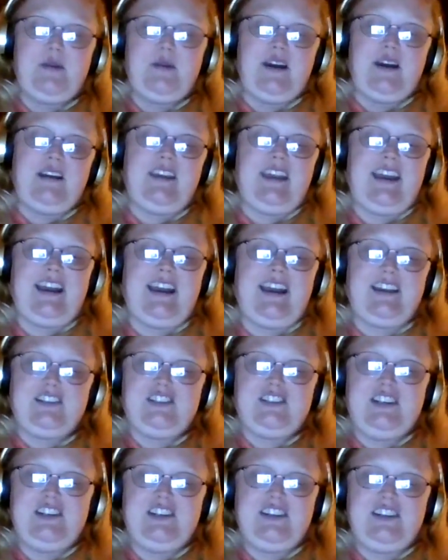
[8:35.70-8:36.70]
But yeah,
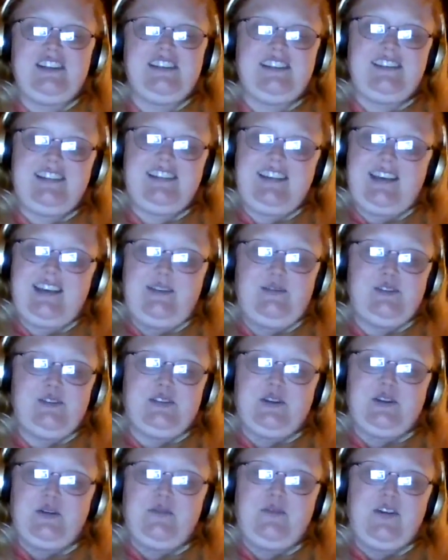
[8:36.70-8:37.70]
it
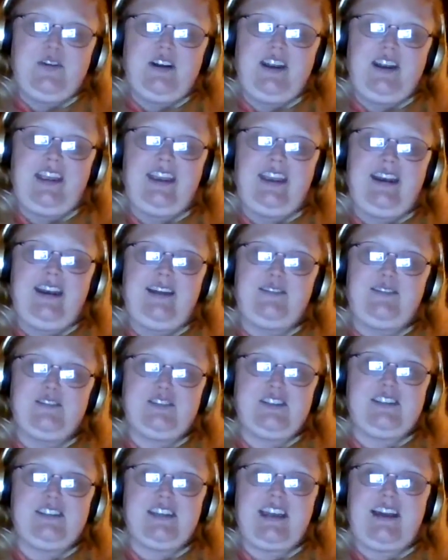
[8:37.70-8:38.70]
was so funny, and I
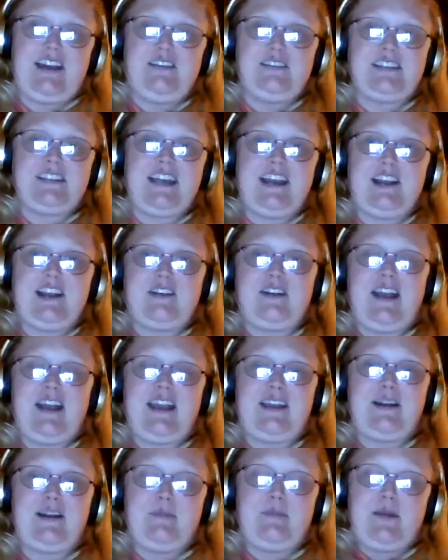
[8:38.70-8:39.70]
was just like, I was kind of
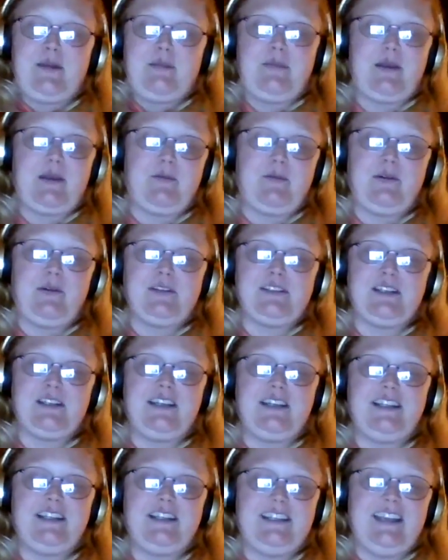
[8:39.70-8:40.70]
cracking up, and I'm like, well, it's
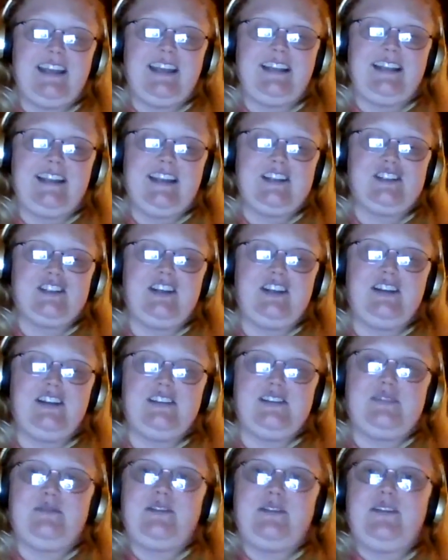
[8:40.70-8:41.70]
a good thing that she
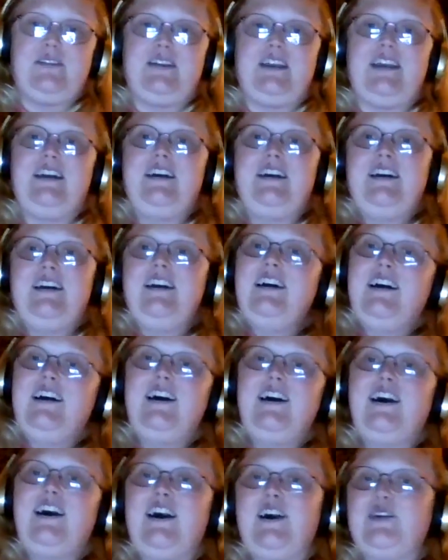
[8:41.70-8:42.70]
doesn't really
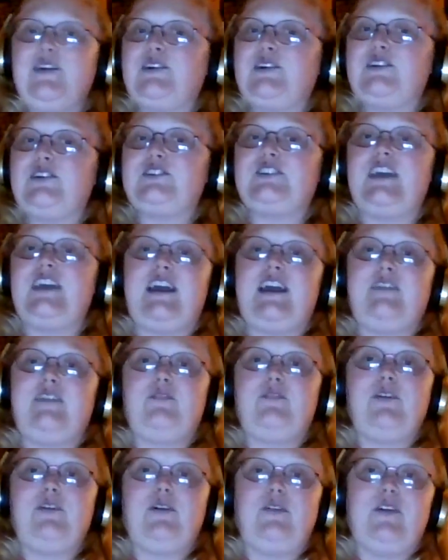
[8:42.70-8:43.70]
understand
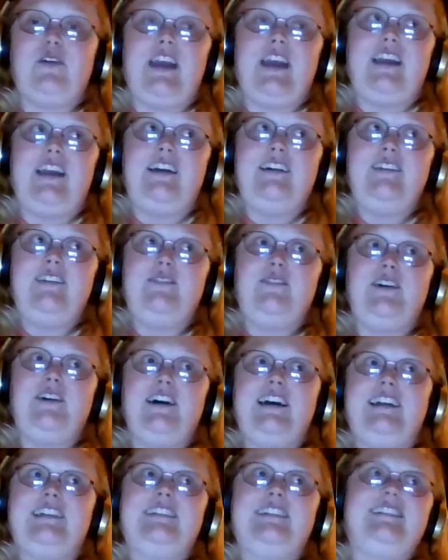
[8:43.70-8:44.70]
fully
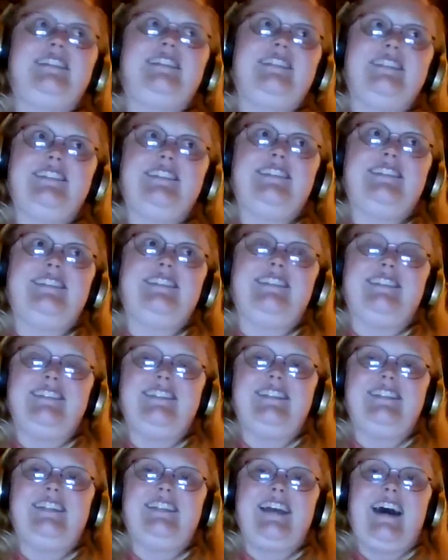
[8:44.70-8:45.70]
what
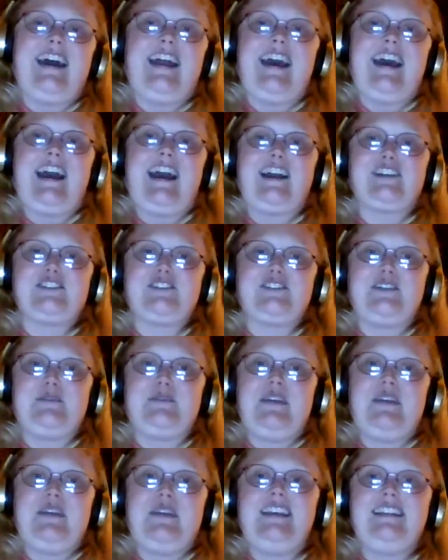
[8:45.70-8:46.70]
that actually
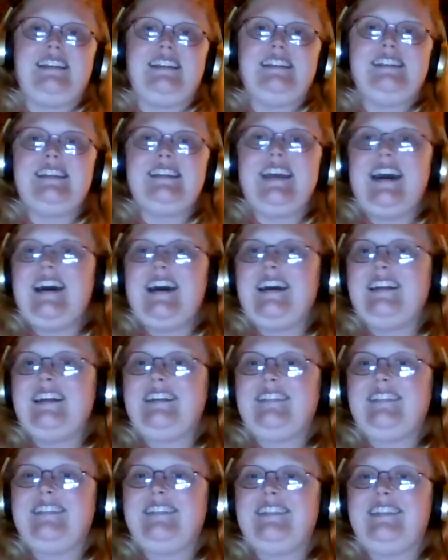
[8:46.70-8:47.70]
means yet,
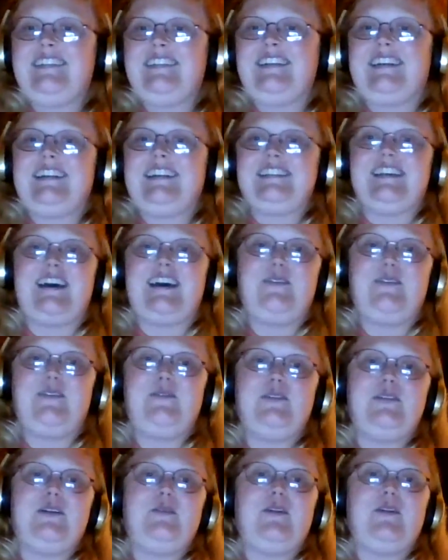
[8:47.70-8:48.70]
because I don't
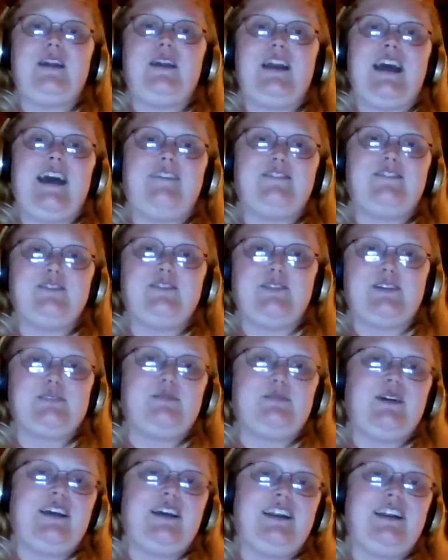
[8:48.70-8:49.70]
really want to have to
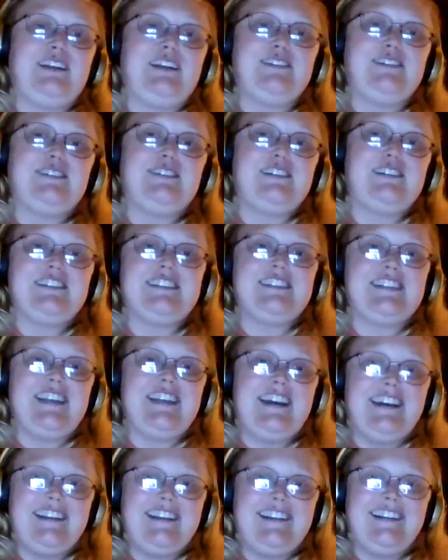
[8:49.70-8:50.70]
explain it to her just
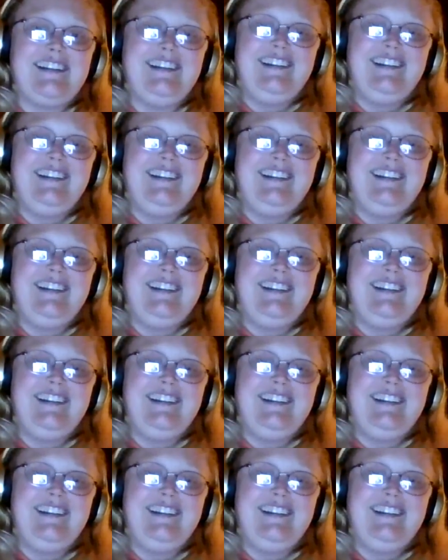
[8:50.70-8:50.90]
yet.